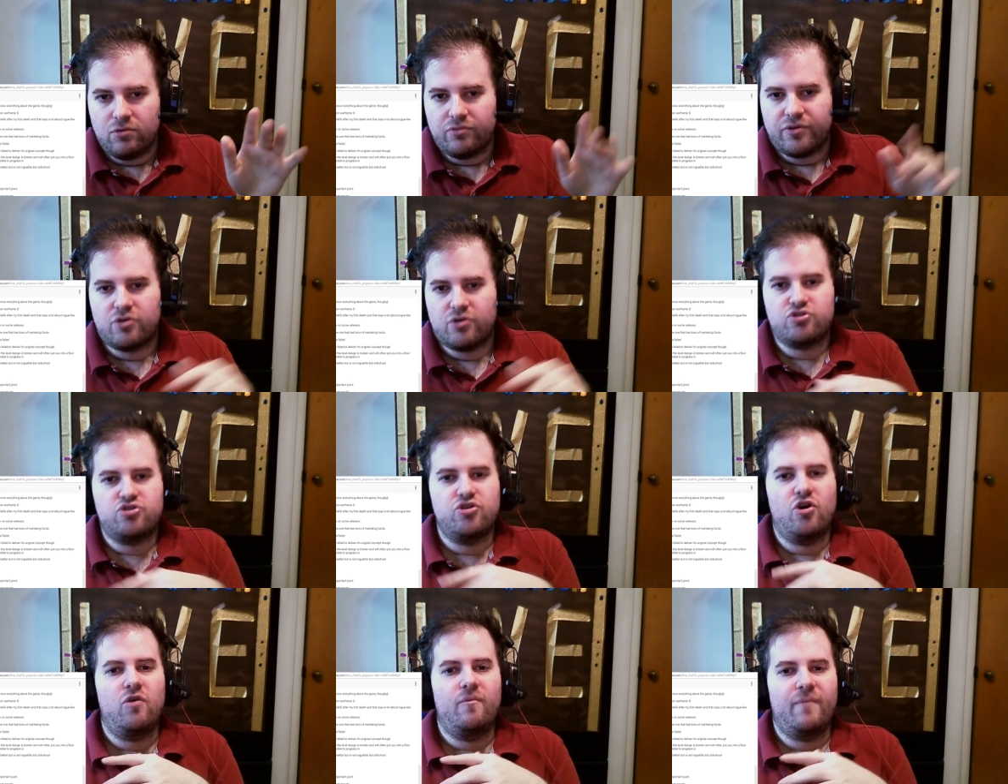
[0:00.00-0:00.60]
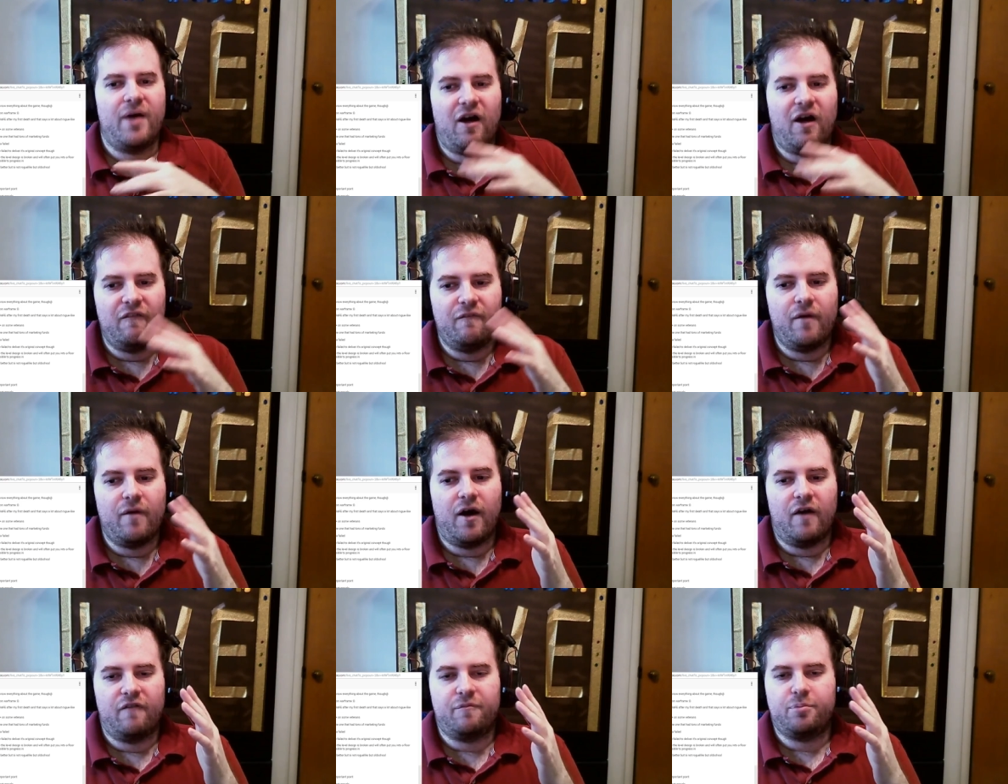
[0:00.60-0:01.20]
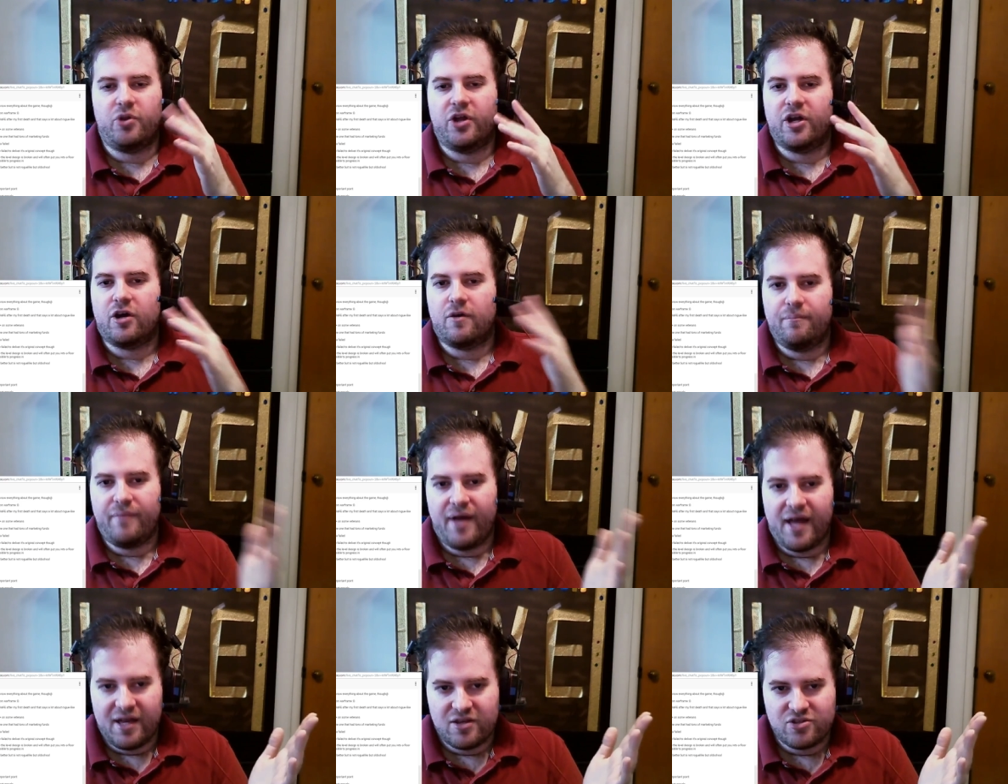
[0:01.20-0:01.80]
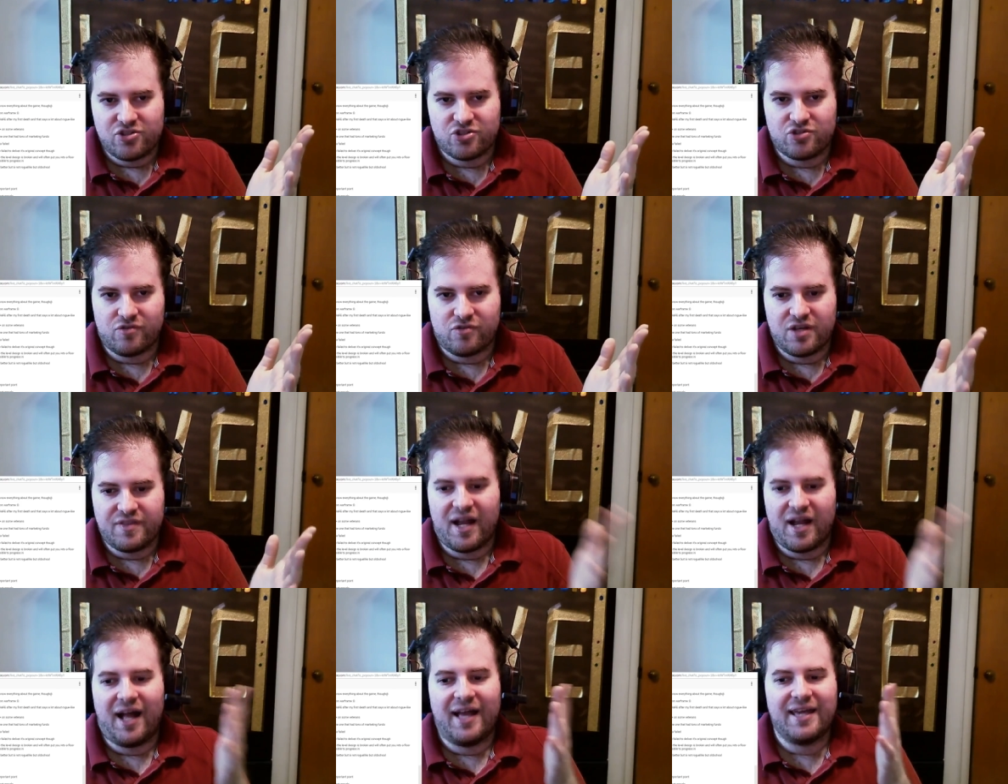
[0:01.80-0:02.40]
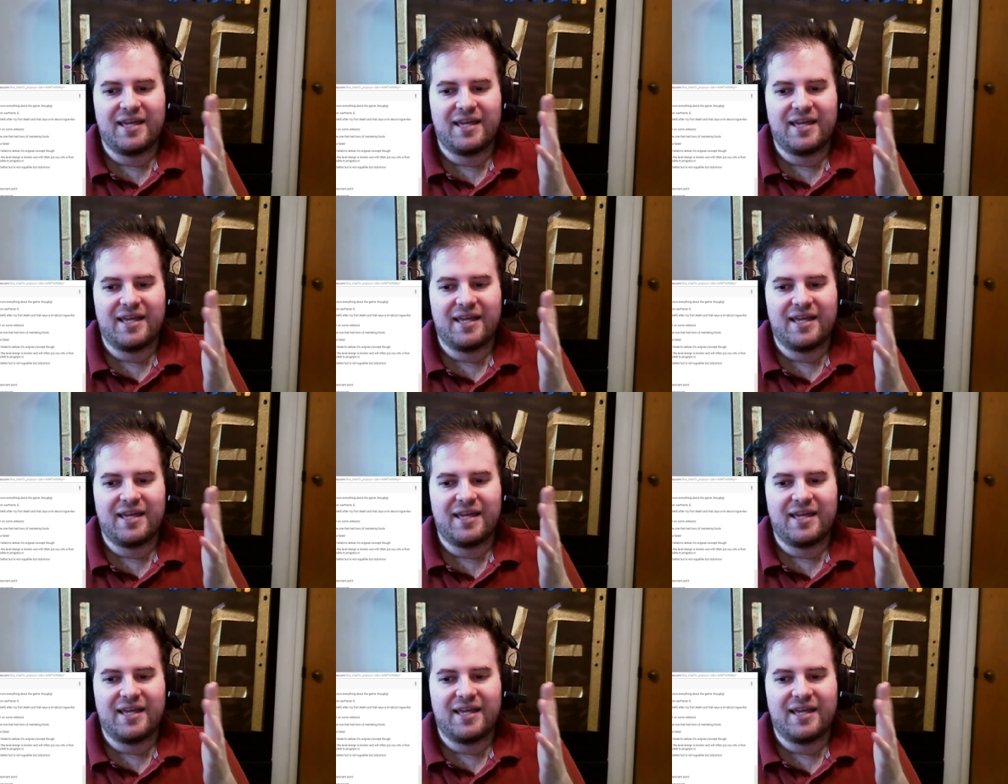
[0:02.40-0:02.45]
there's no amount of player mastery that I